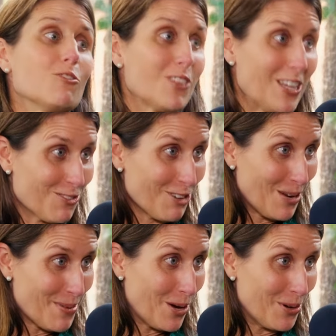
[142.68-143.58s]
That's a really
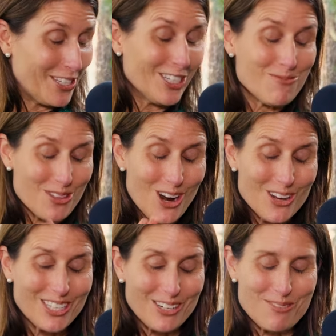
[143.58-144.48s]
good question with lots
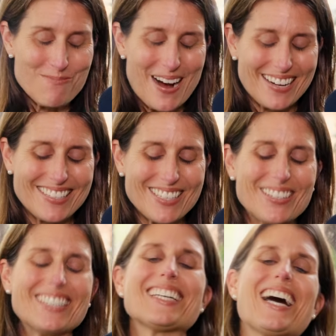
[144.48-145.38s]
of different parts to
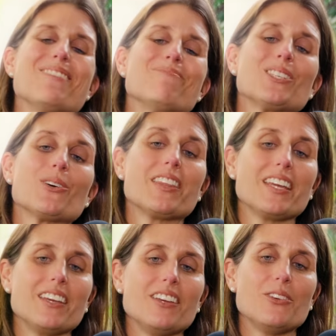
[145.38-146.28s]
it. So I think
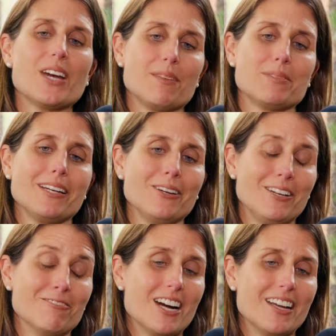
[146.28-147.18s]
you're absolutely
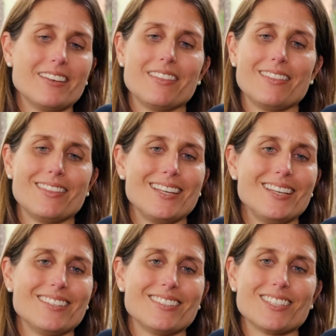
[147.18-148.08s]
right.
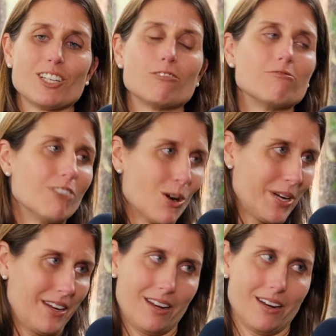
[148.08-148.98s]
There's
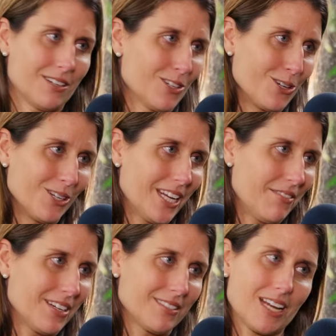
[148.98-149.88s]
growing anecdotal
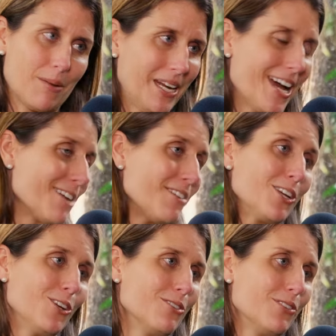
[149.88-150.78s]
evidence coming out of our
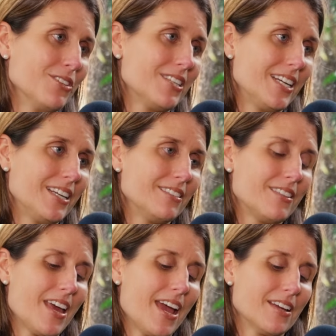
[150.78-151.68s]
universities
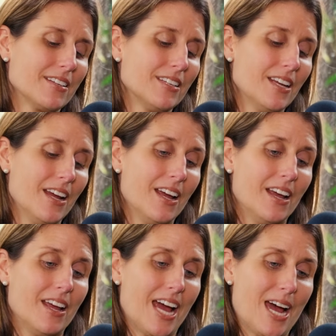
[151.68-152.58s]
that
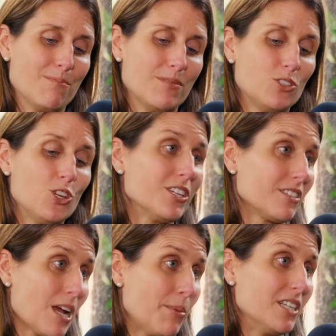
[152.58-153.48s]
the students
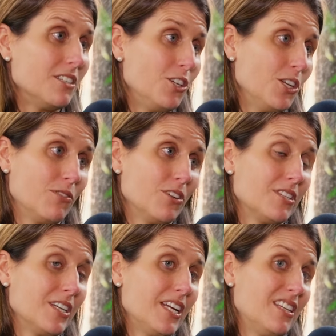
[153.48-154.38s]
coming into
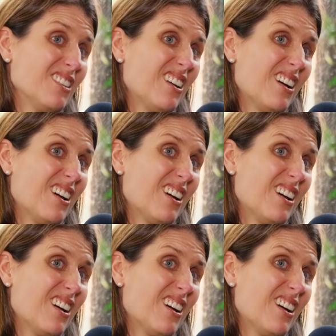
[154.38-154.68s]
universities